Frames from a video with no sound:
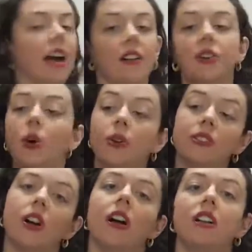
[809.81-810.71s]
I'll
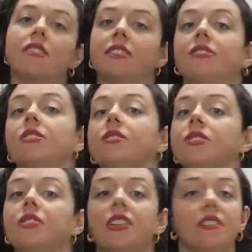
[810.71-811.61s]
cold call different
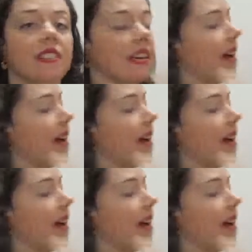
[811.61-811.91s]
students and